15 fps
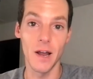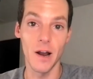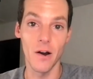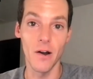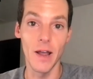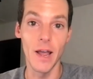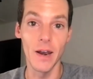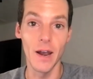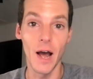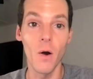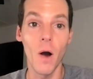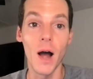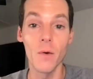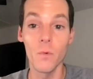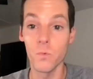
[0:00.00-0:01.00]
there. And I,
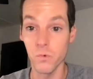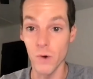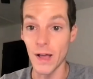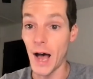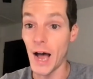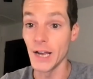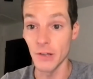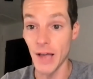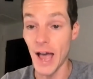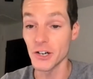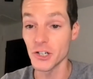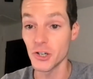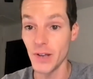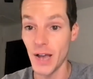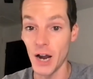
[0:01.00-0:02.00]
I, I
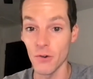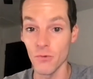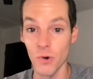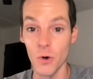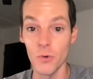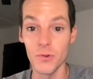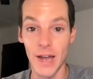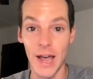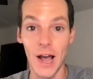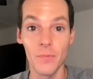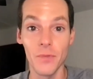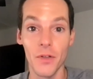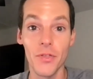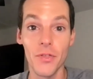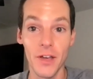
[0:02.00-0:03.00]
actually, I wrote
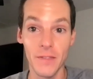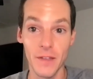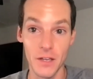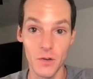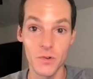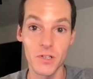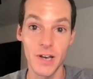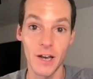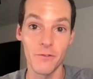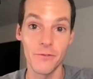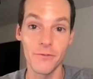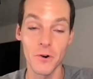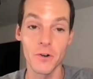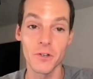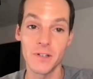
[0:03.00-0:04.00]
down the thing that you said
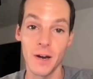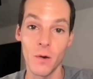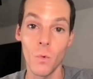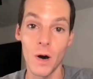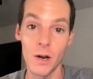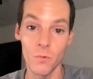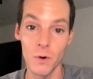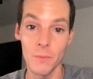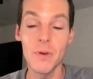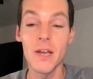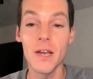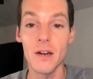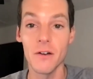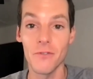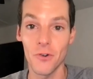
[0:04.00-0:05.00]
first. I want to
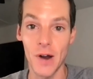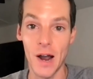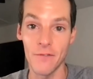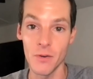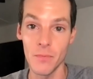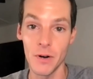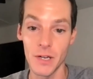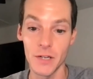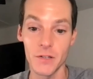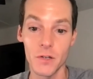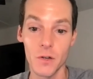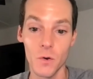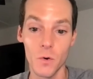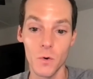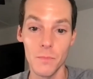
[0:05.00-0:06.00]
repeat it for everybody
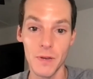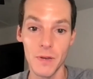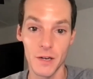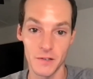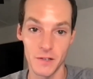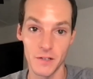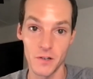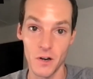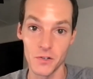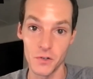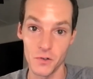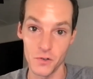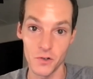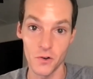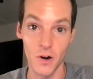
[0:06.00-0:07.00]
too, because this
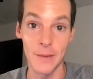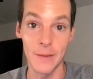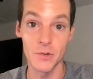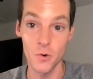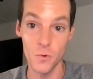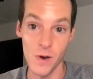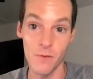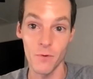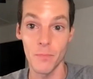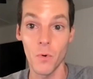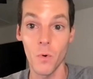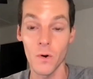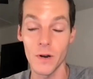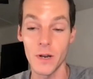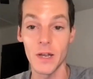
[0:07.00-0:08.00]
also describes great
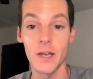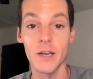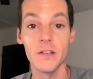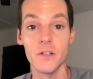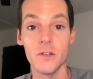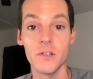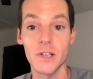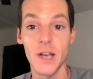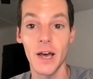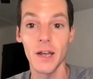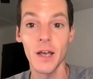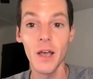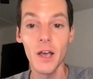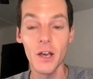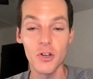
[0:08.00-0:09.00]
reporting. Is you
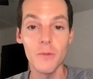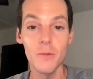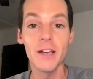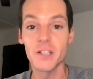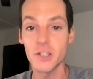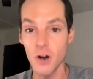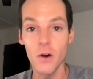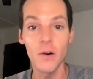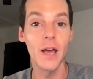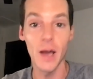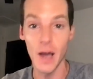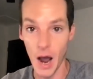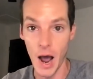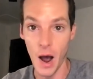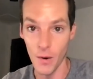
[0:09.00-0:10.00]
said, you may start
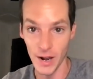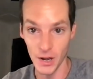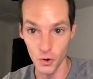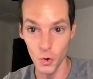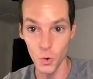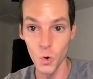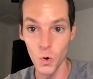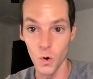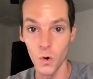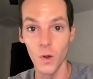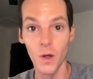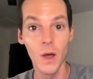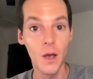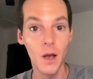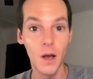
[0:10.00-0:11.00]
it out at
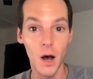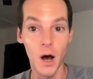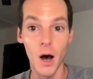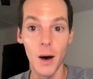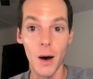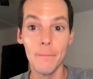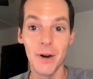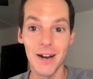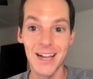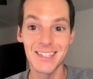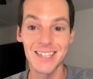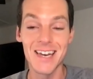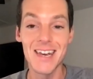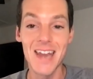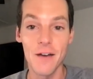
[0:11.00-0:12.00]
Google, uh, but
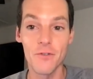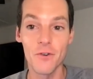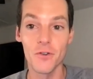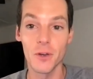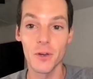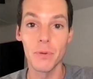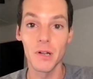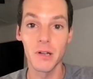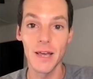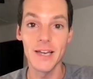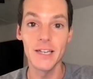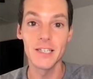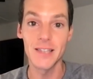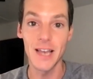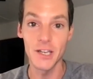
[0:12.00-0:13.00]
it's never the
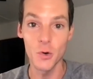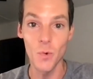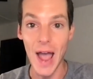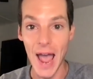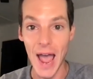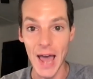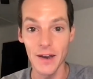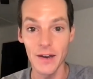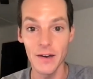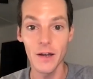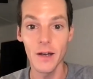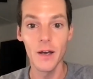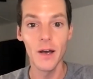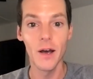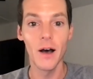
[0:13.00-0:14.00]
place that you end.